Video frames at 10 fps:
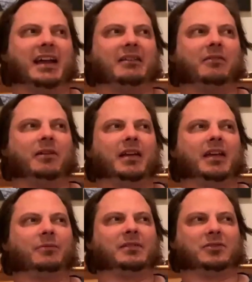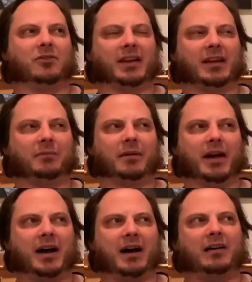and he was talking
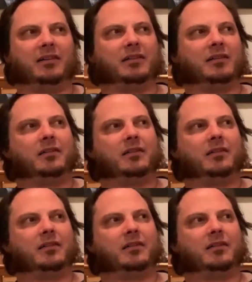about,